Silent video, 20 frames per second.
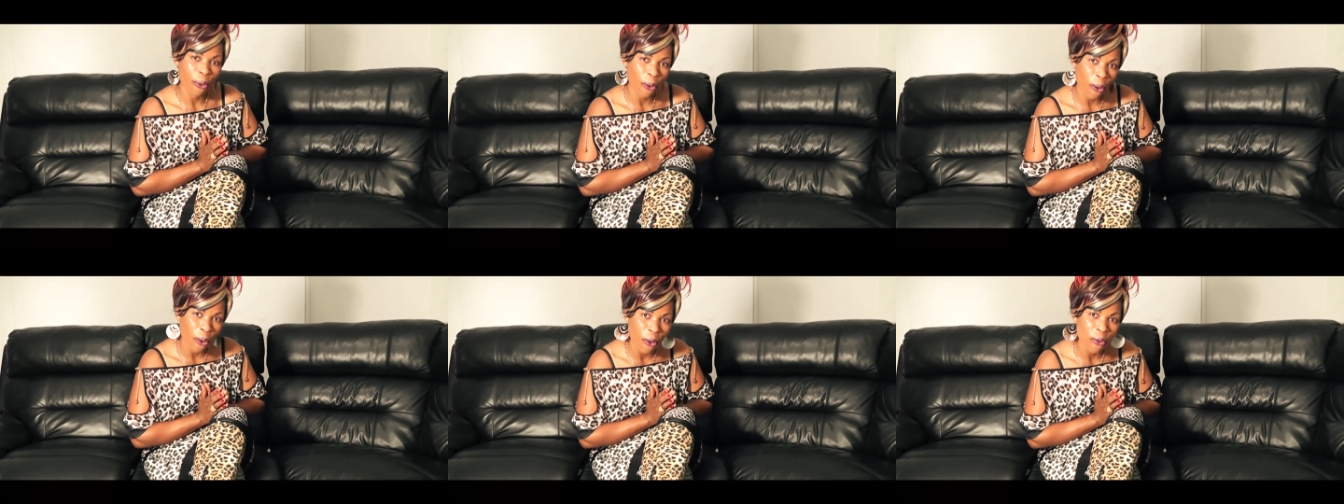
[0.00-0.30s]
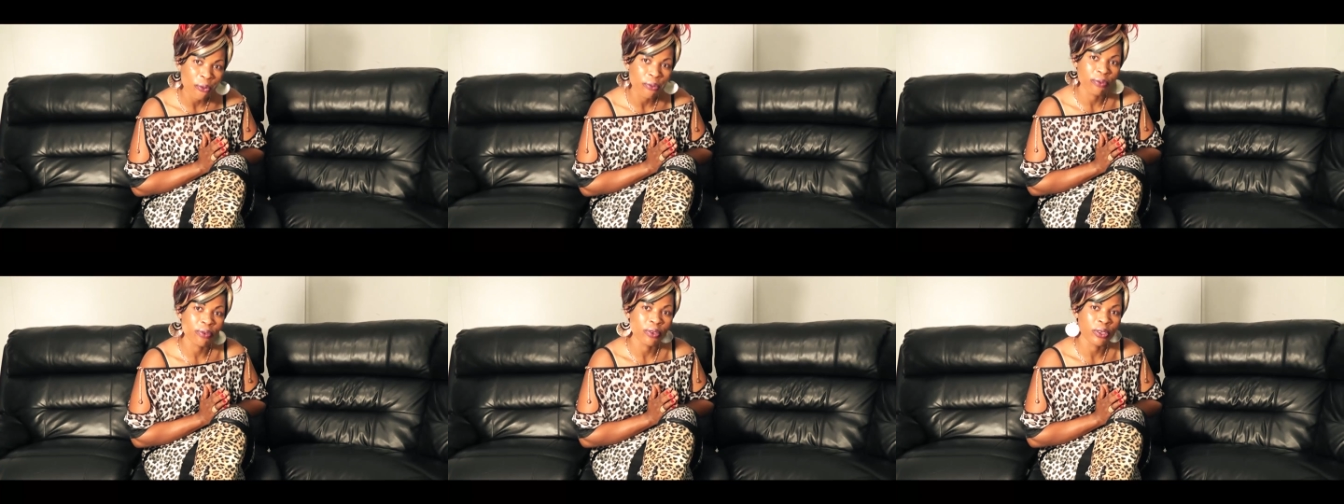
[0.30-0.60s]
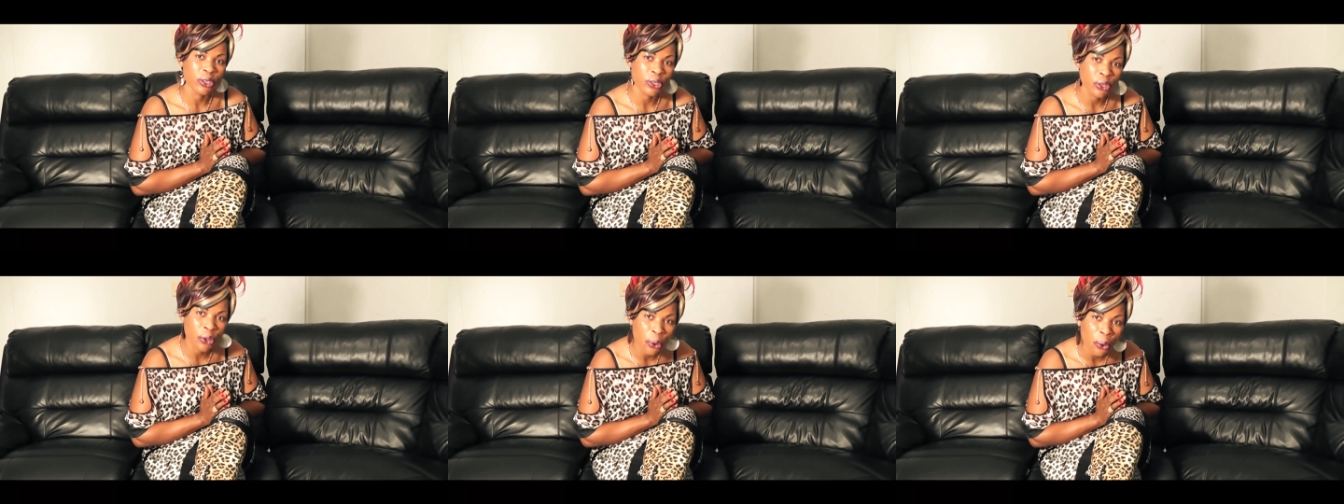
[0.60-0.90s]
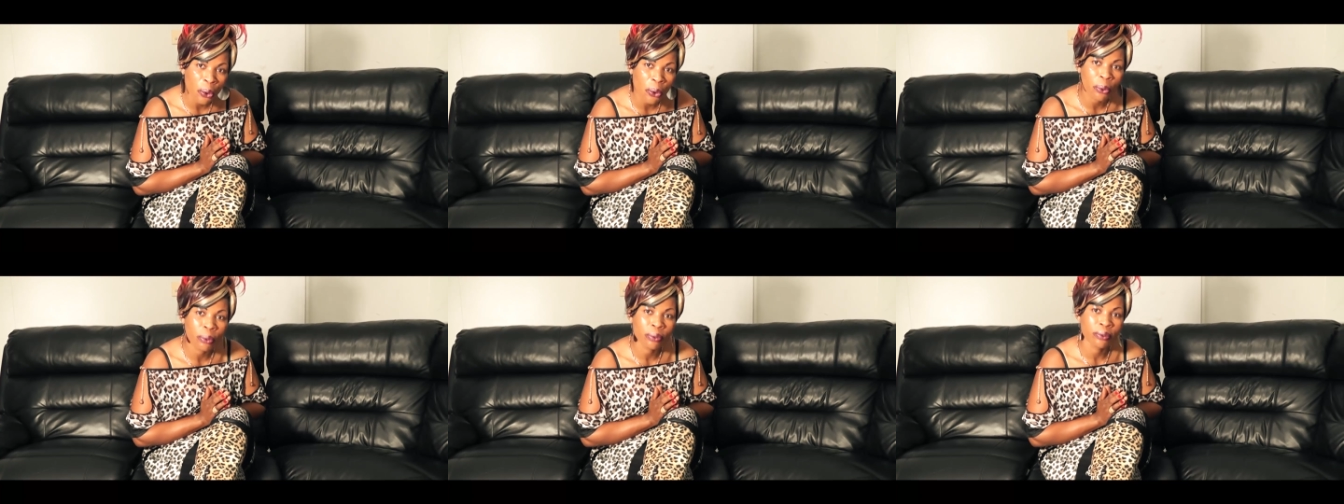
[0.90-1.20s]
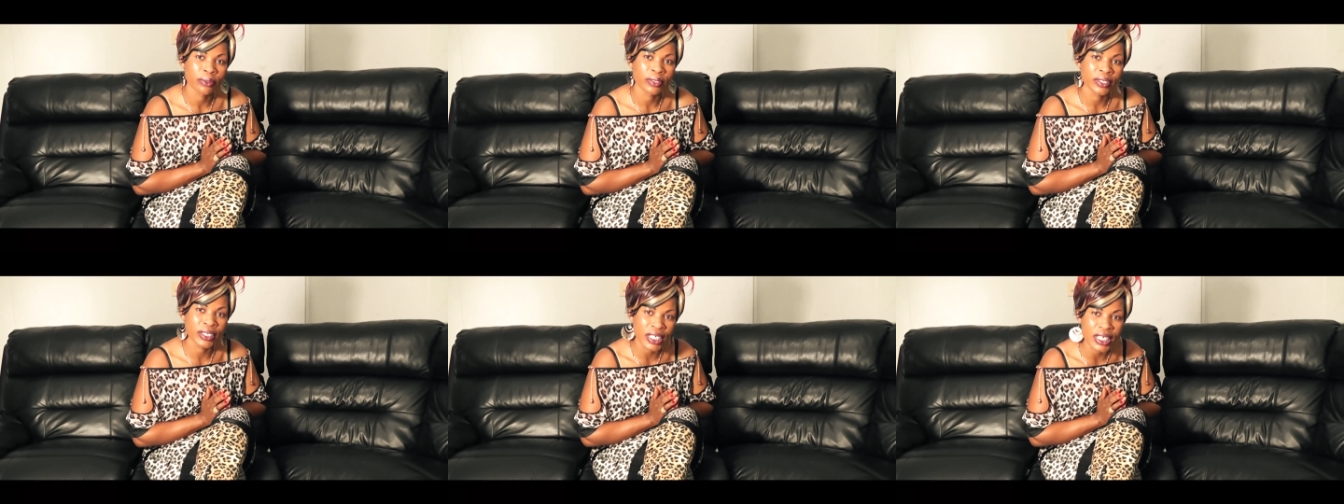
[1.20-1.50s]
of your
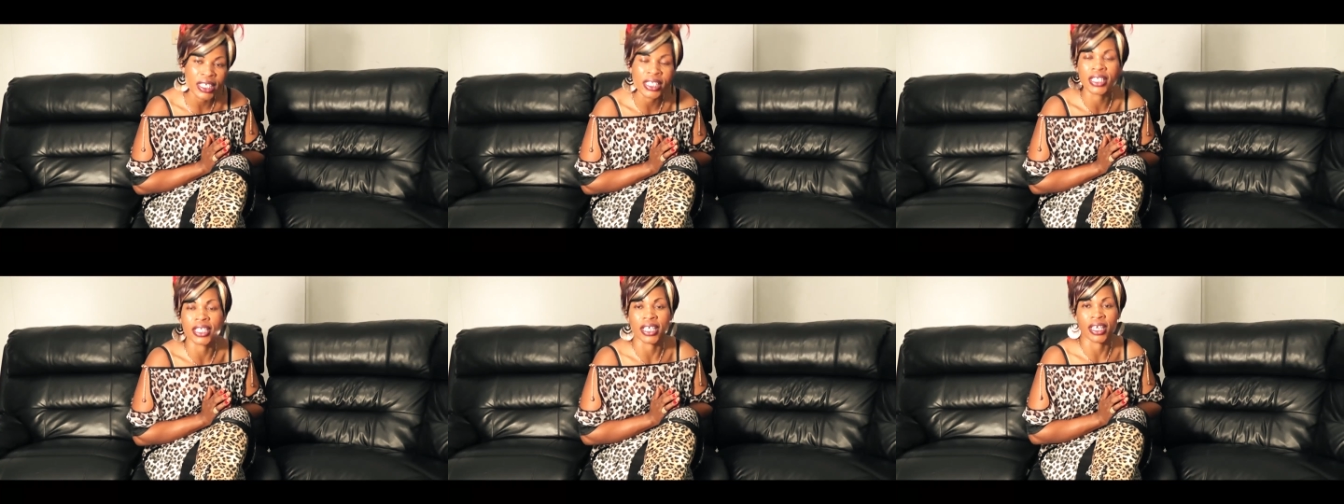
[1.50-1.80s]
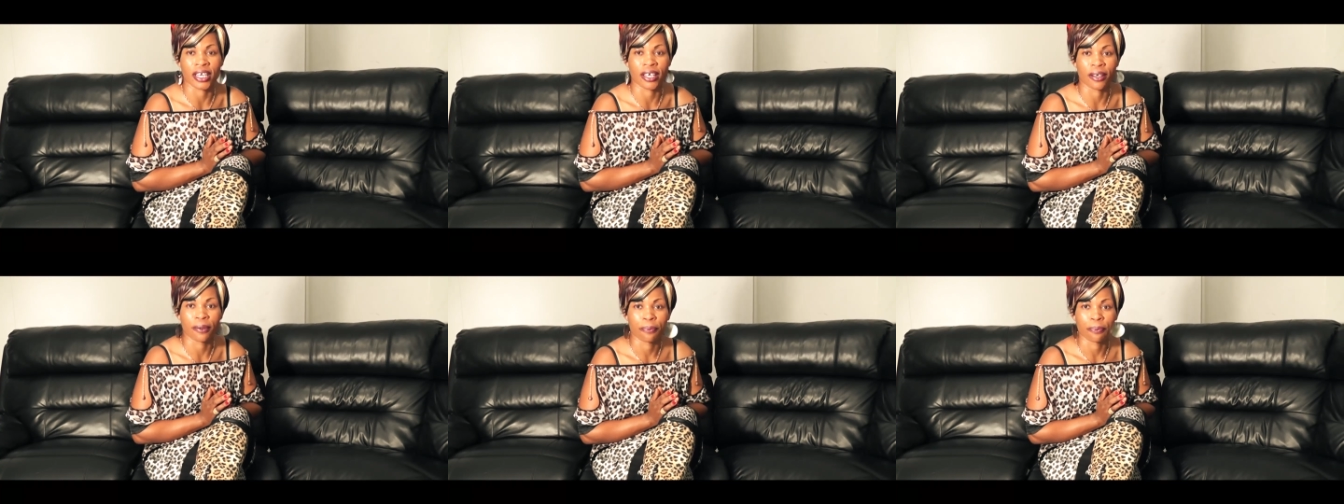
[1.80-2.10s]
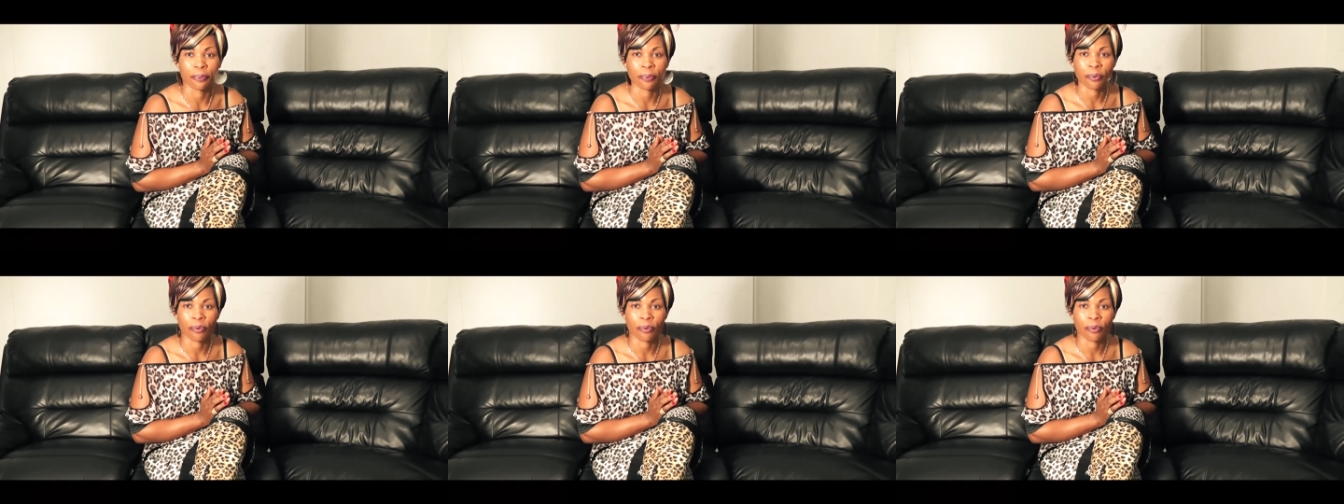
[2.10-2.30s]
destiny.